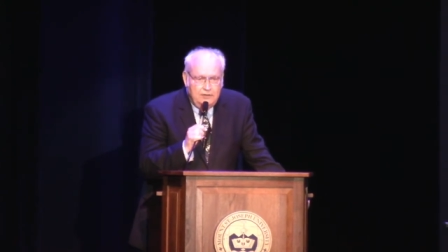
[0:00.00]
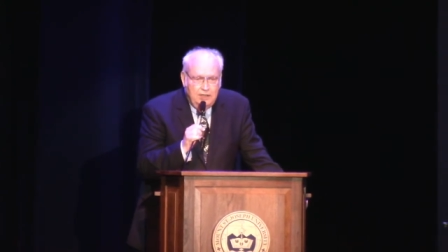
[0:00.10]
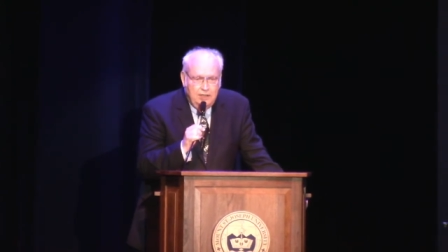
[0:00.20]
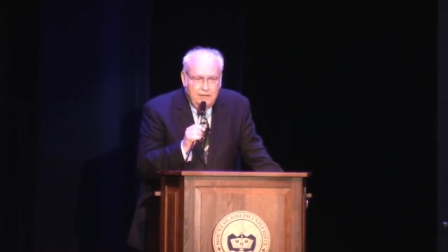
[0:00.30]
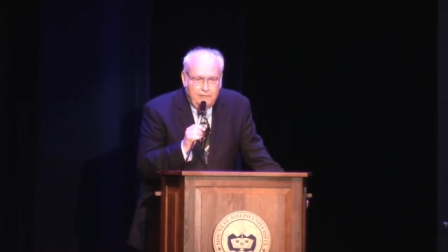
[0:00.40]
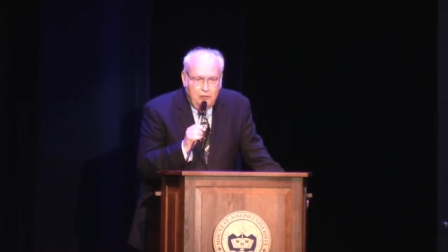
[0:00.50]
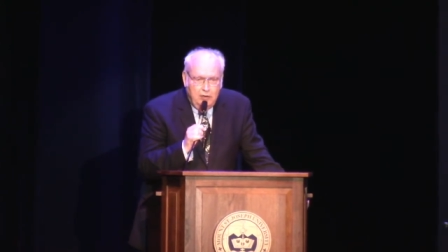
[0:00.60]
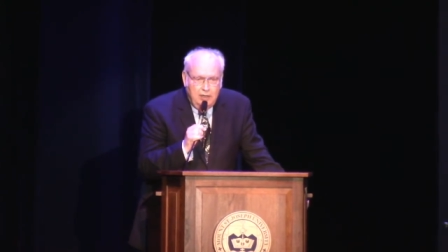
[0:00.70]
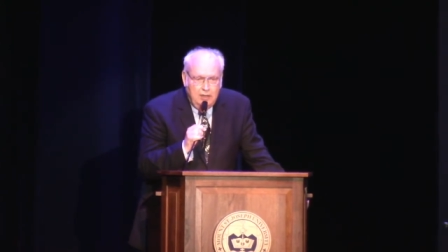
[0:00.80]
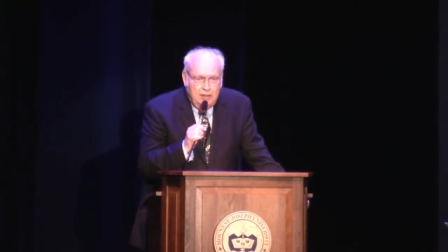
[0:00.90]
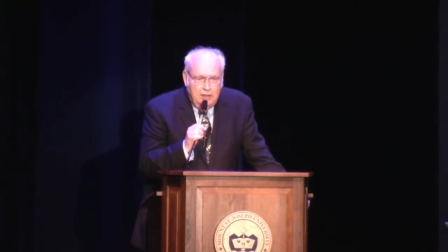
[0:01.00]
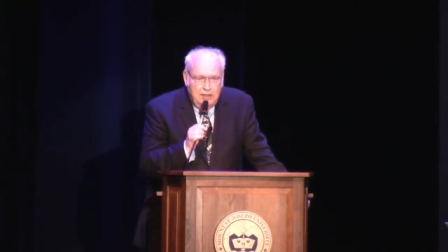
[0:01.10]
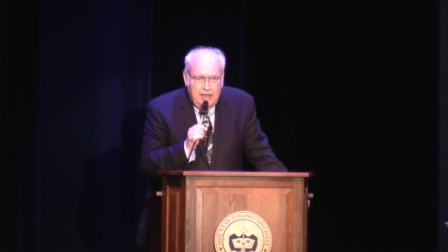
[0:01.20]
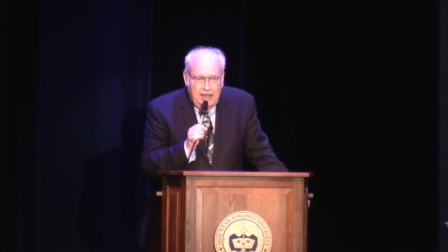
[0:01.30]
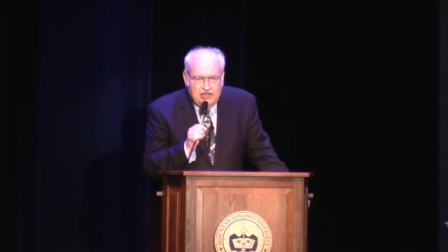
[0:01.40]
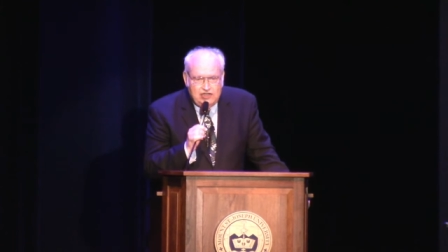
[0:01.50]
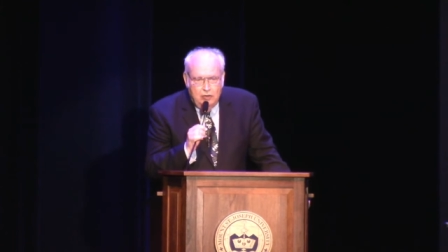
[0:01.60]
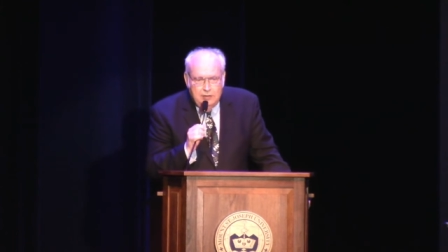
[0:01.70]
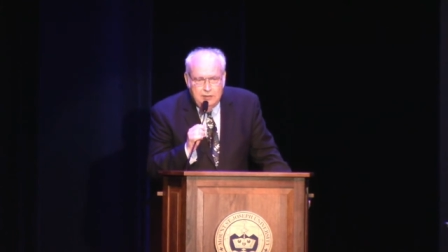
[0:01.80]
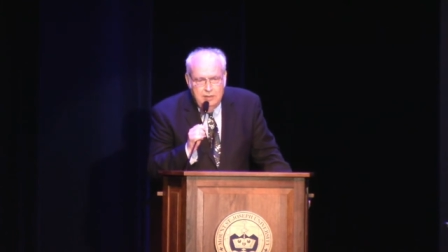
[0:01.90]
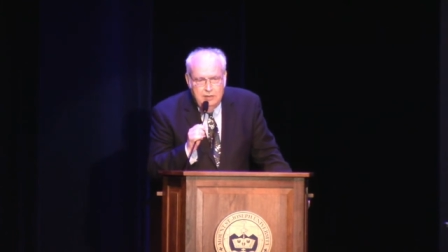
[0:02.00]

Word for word: uh, for a short